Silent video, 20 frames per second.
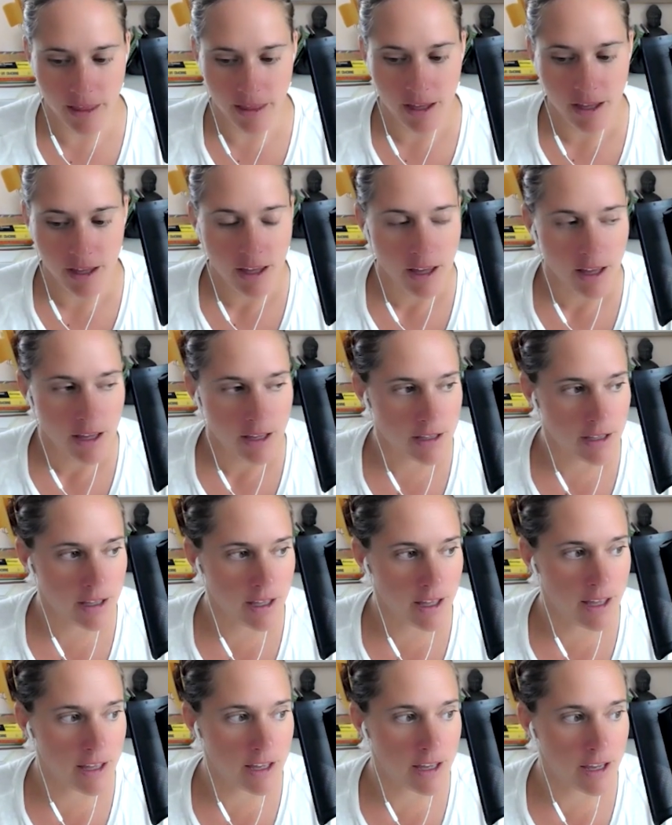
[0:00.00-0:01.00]

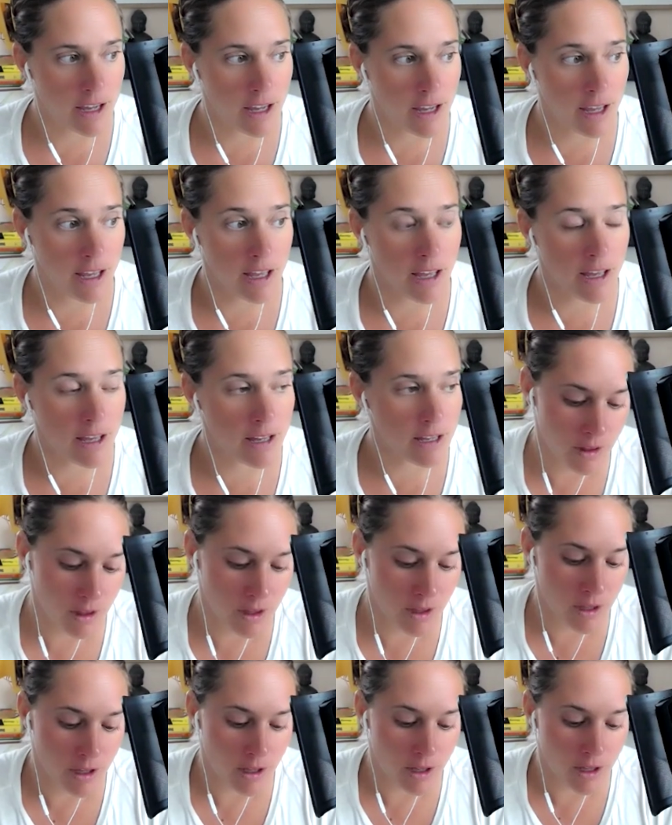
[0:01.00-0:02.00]

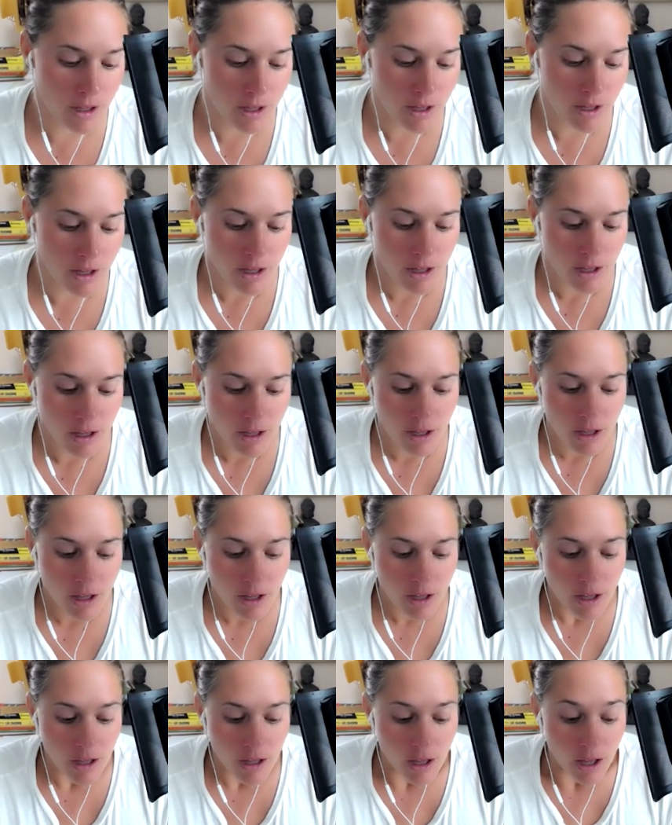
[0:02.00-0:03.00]

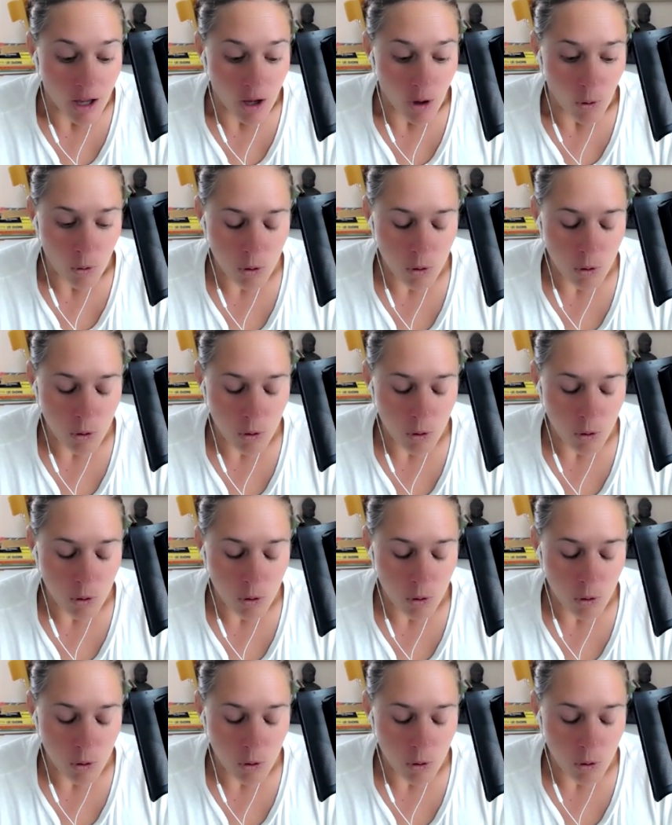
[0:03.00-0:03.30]
(silence)